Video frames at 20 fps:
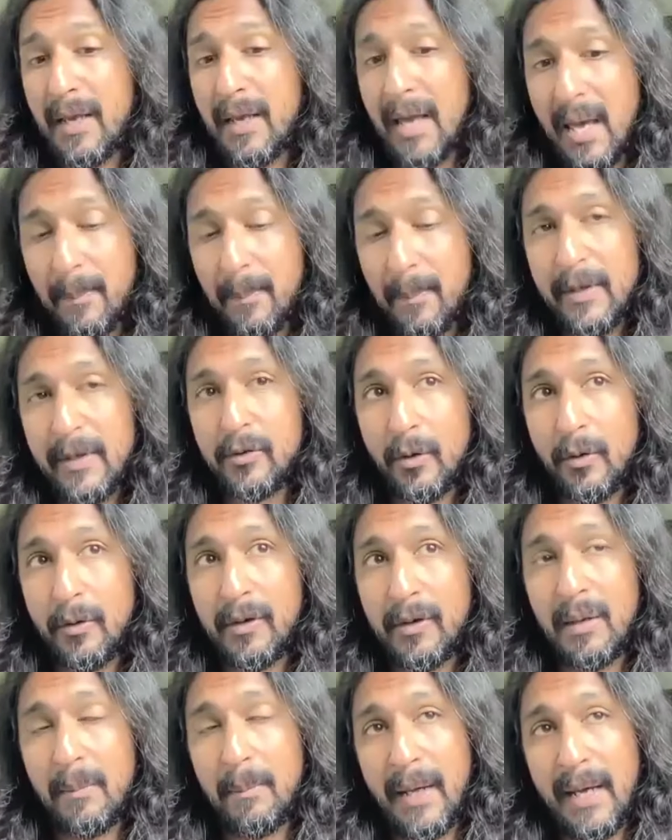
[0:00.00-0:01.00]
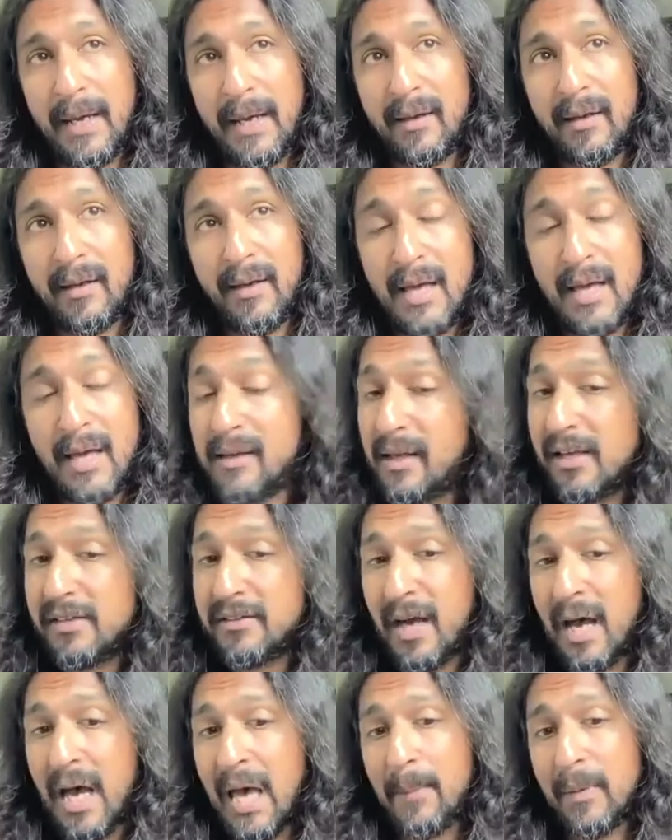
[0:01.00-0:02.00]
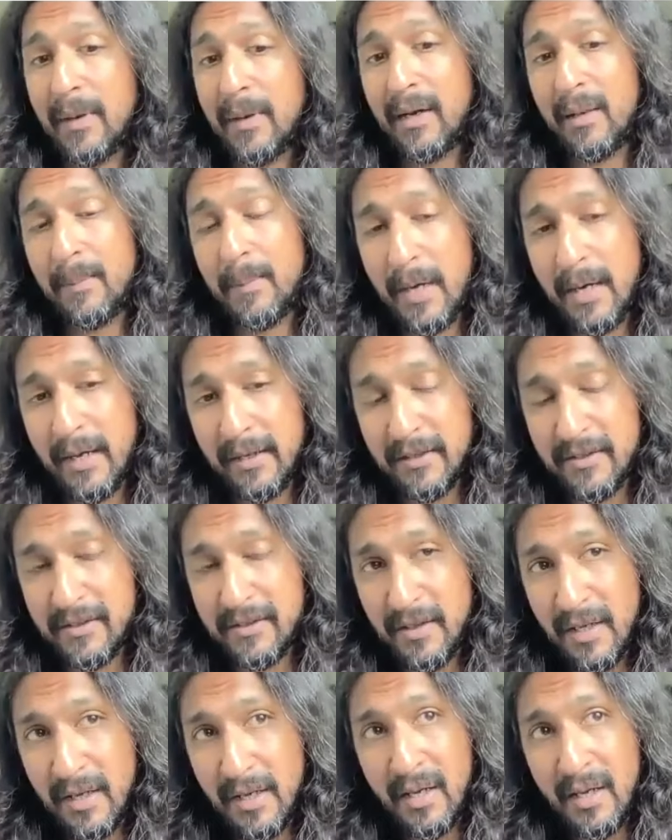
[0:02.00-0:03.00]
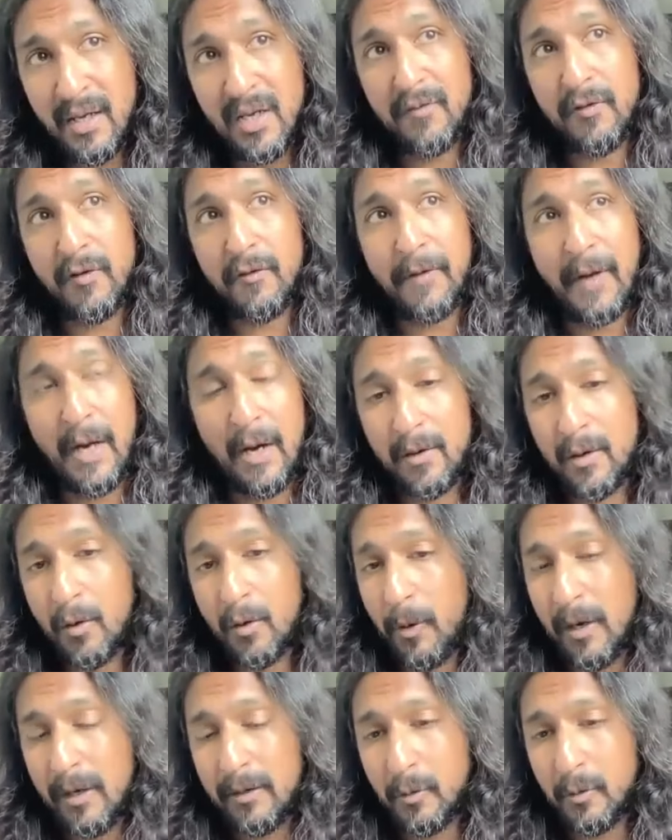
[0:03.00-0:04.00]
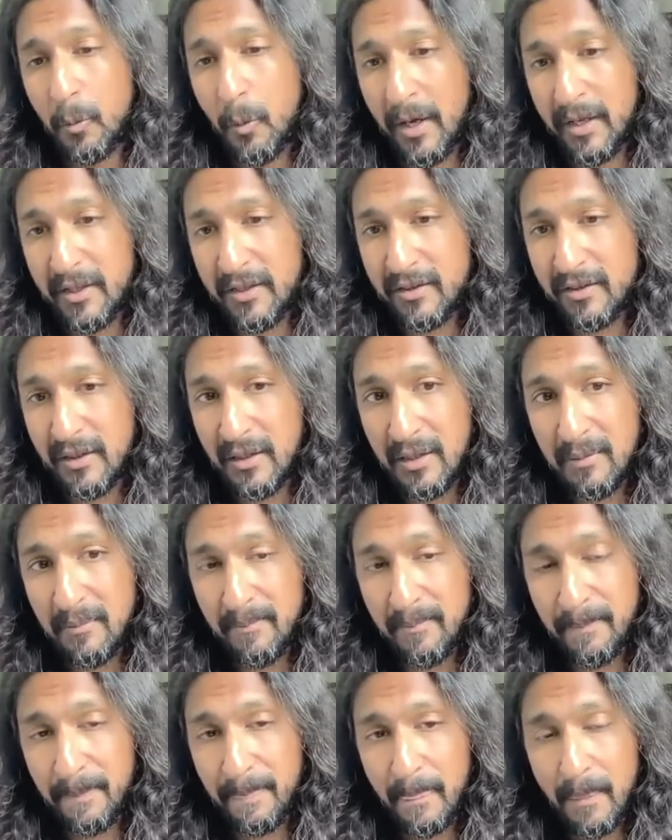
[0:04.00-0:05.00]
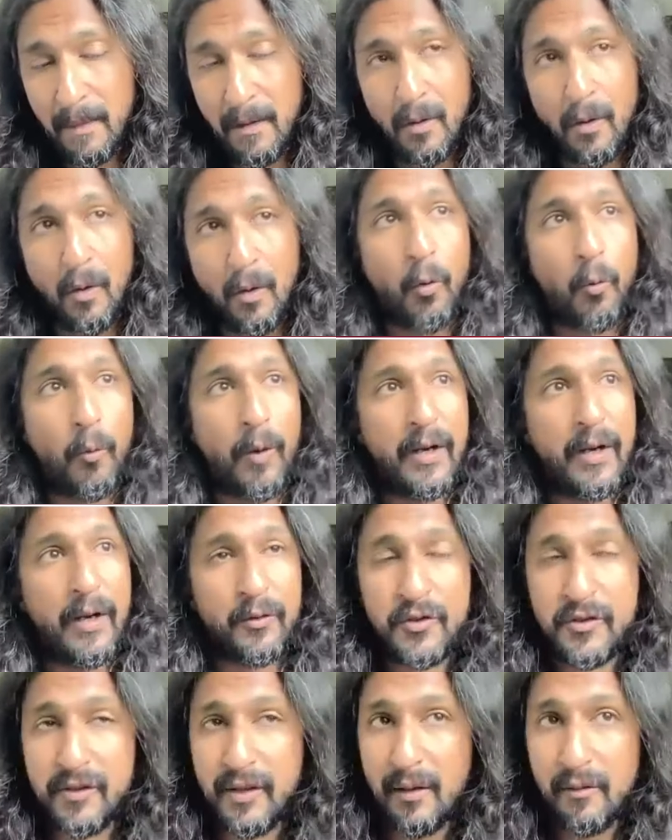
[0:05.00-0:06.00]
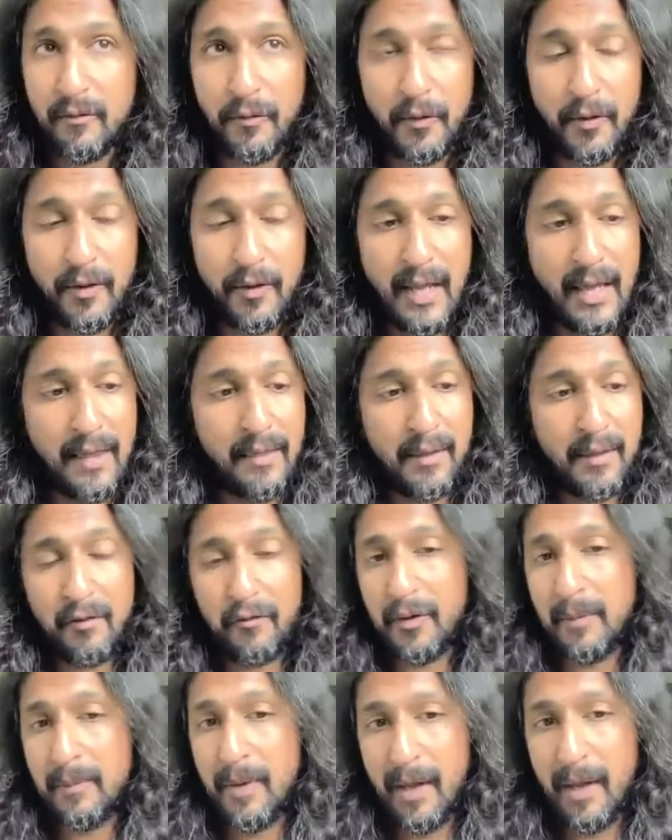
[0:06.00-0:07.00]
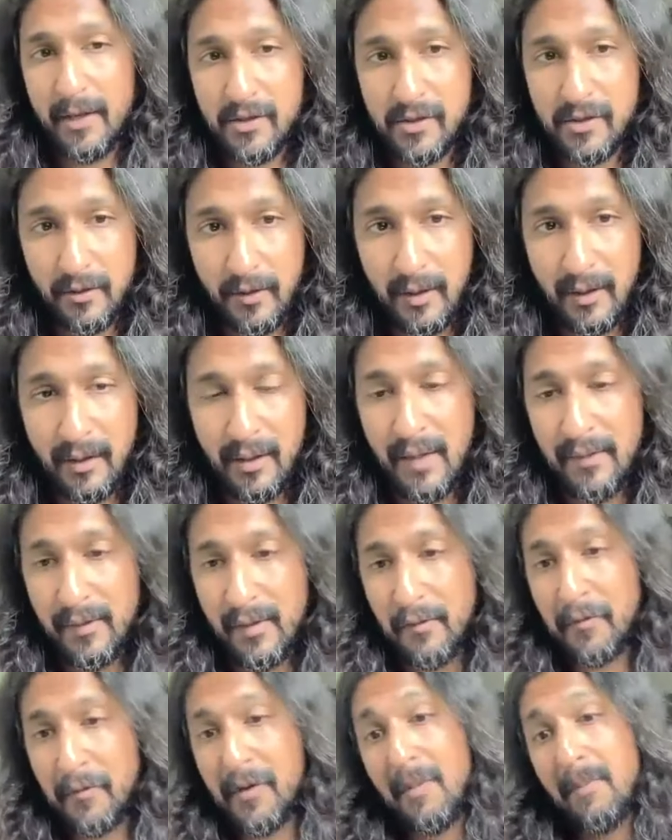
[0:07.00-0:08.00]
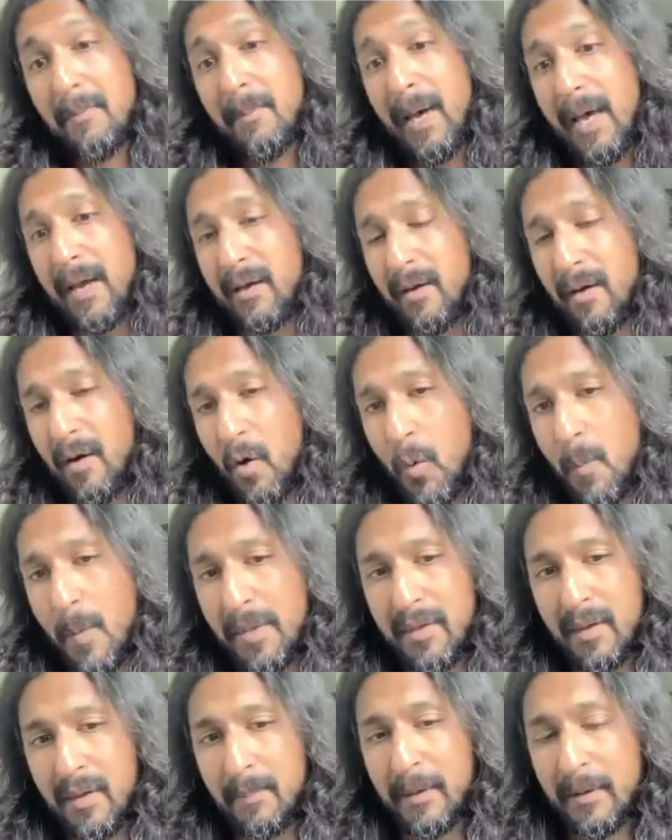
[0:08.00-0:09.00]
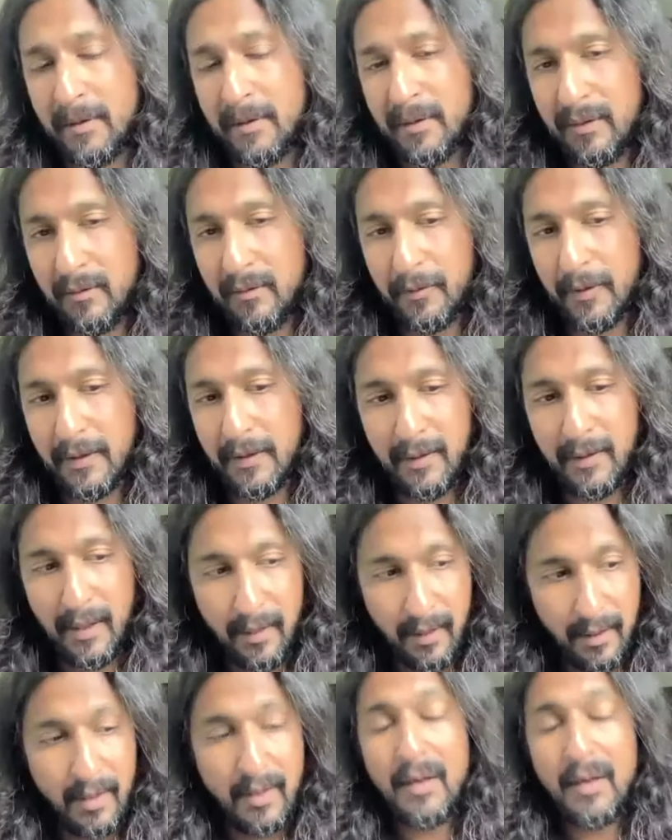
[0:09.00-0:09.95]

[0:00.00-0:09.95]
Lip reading: happy to look at backing. And yes, I'm a little biased. If a founder went to YC or went to Stanford and they're from Nigeria and they've come back home and they're building a fintech,